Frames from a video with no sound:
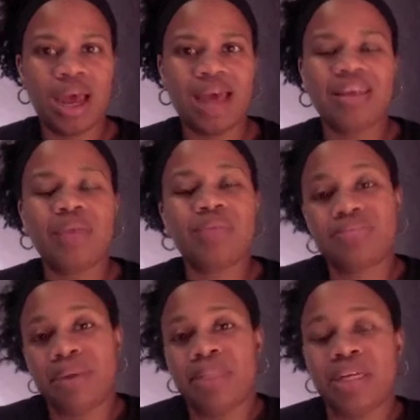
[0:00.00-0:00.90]
I think it was
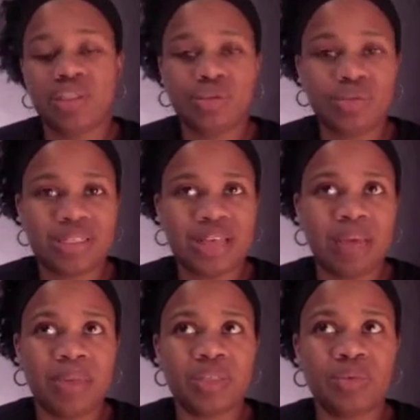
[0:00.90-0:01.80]
maybe like 2
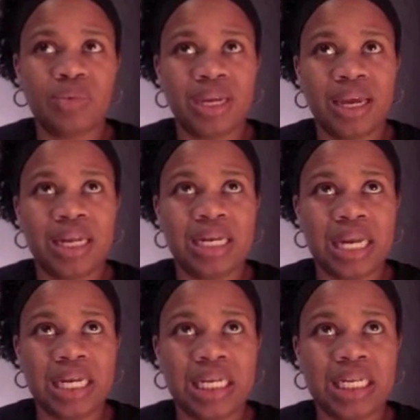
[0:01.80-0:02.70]
assignments. One I got a
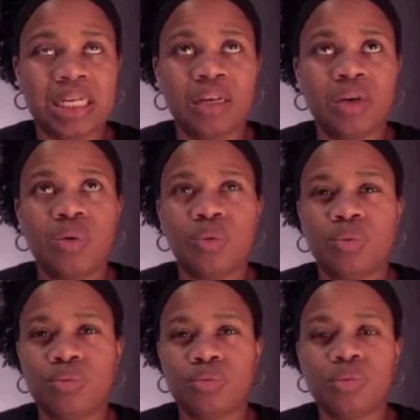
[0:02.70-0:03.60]
90
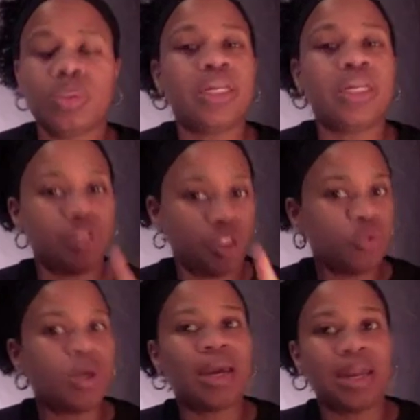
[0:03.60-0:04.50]
and
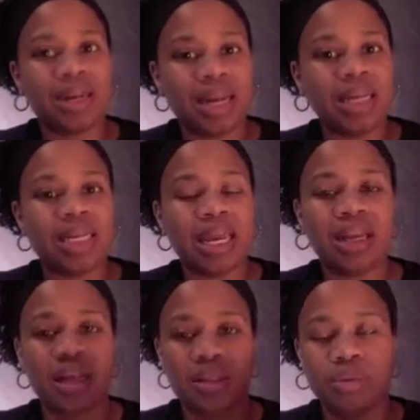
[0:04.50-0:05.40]
2 I got a
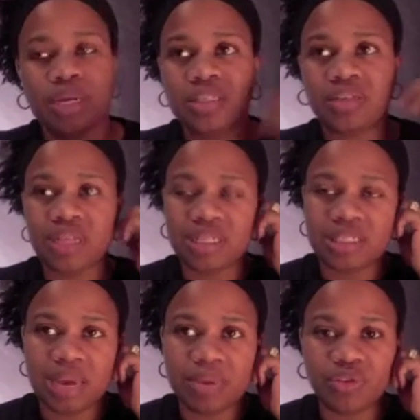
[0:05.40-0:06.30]
98, and the rest of the
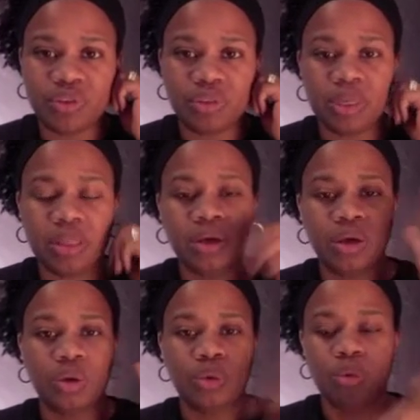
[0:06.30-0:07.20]
assignments for the month
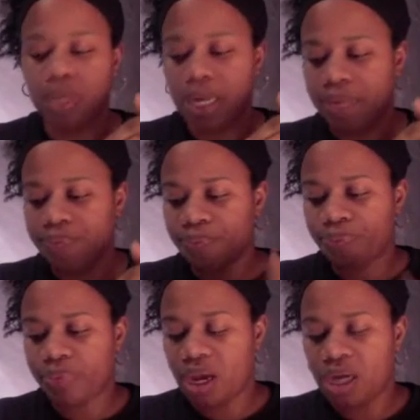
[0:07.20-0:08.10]
were
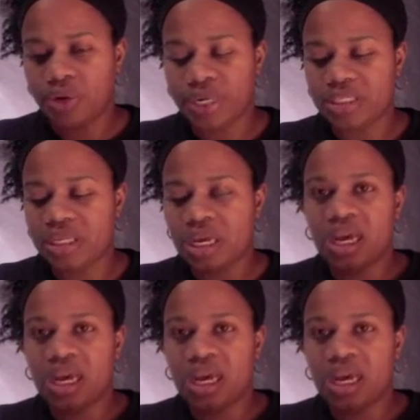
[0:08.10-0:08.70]
hundreds.